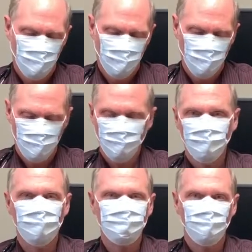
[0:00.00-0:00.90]
And
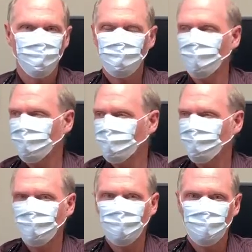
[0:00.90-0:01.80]
that's how we are
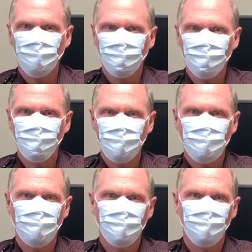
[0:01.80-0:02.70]
doing it. Everybody
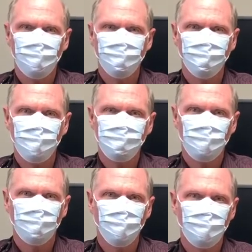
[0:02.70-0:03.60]
here in Peace
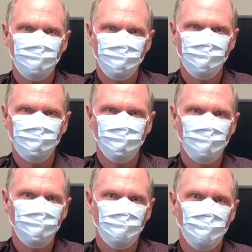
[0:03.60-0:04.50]
Health Medical Group
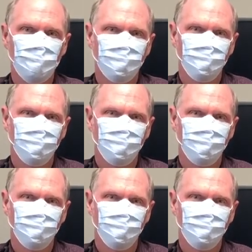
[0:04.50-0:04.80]
every day.